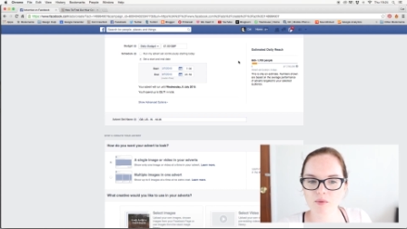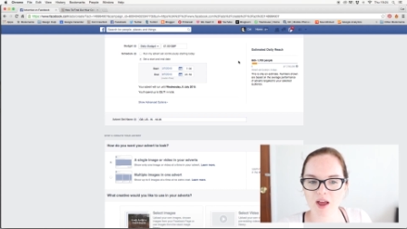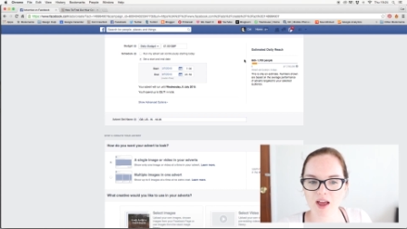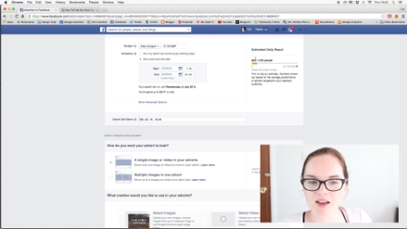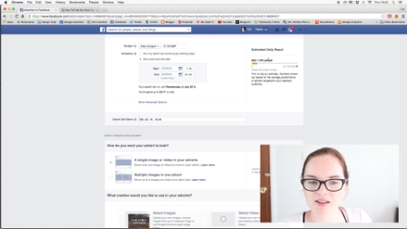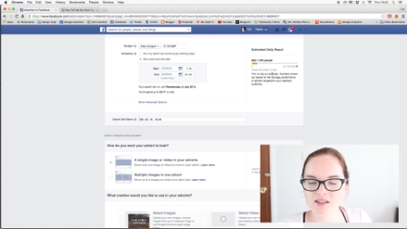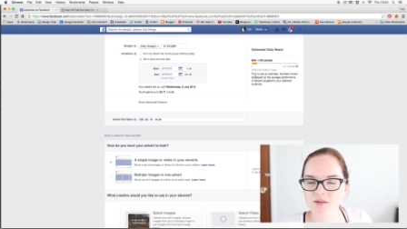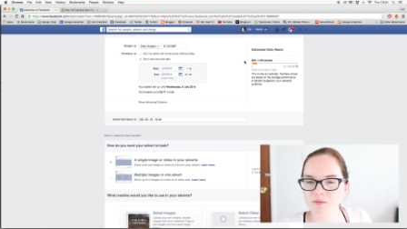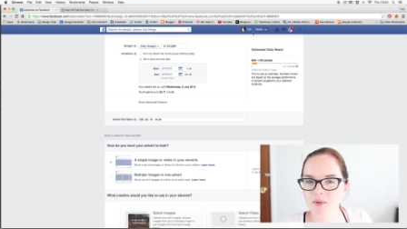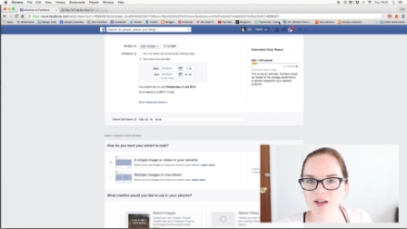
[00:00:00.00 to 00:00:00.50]

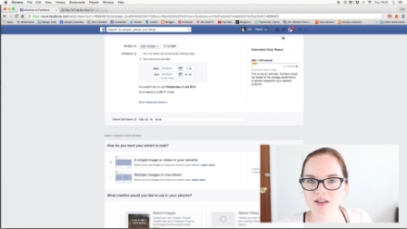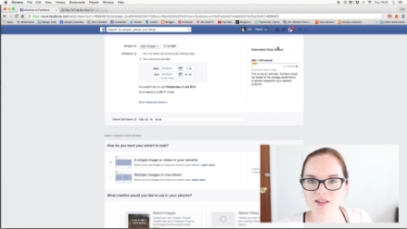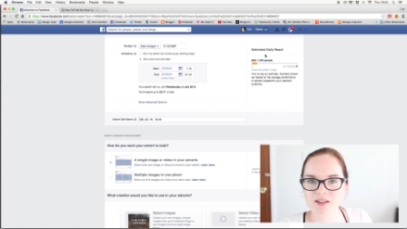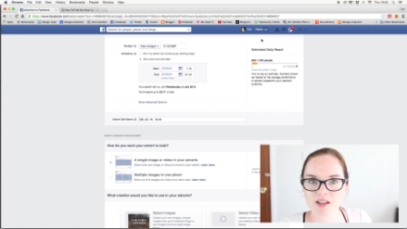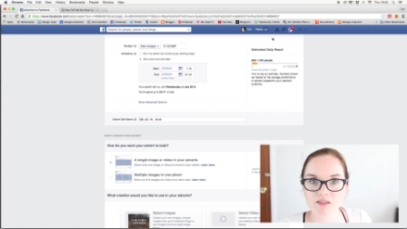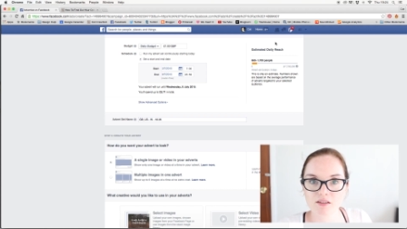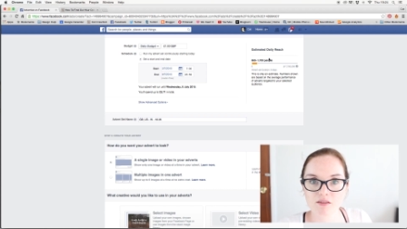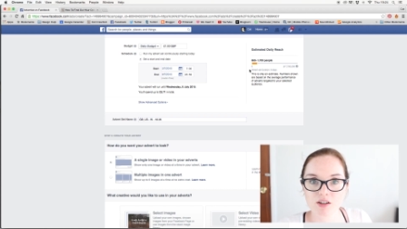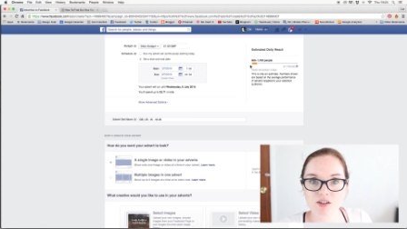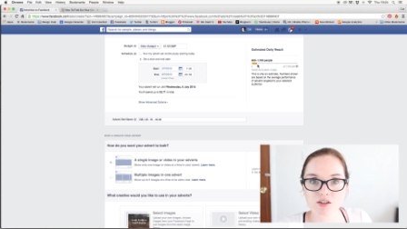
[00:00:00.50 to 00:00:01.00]
estimated
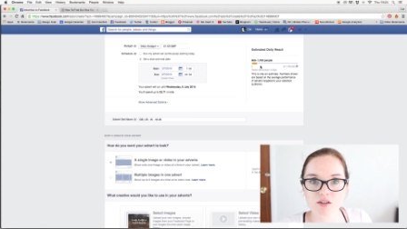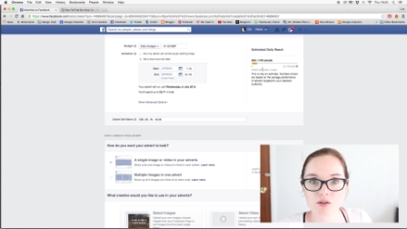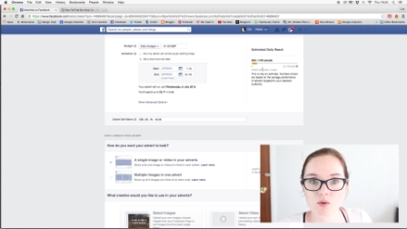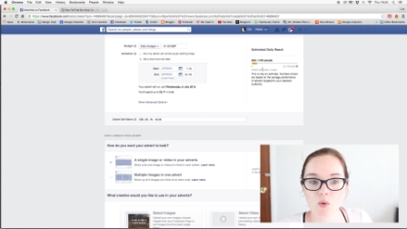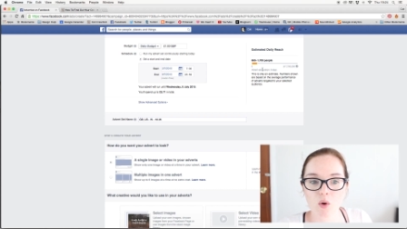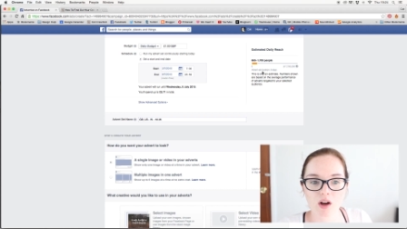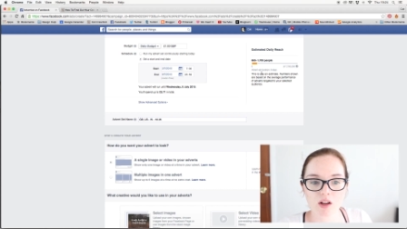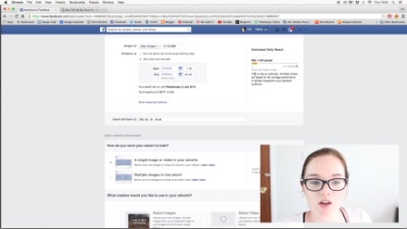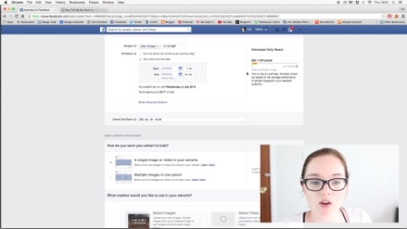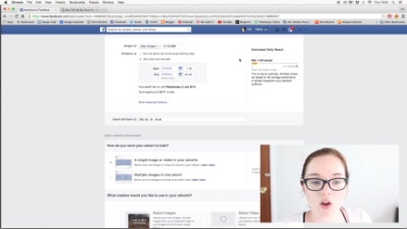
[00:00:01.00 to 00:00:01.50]
daily reach is
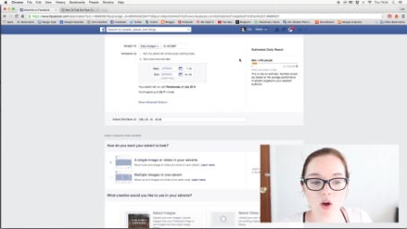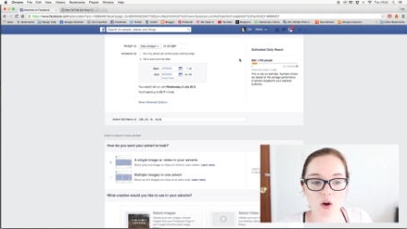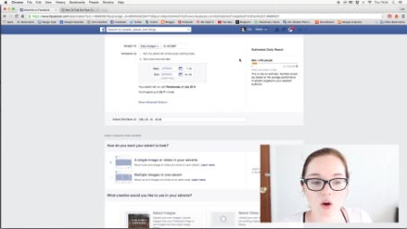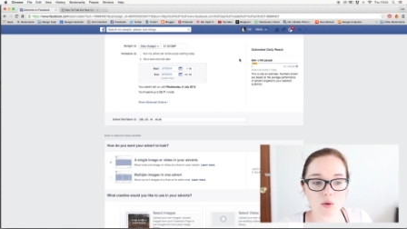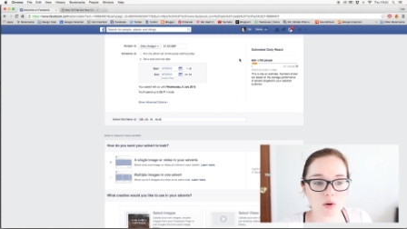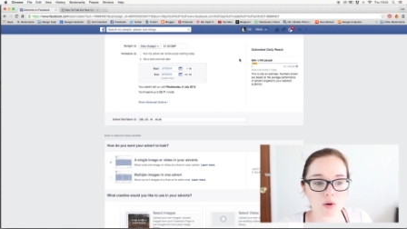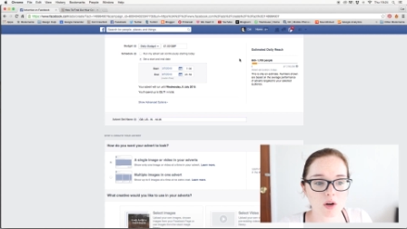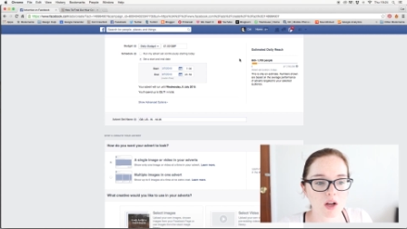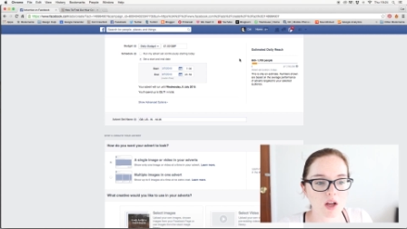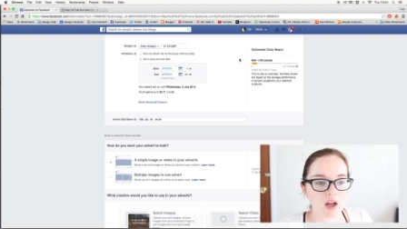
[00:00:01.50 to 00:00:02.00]
quite low,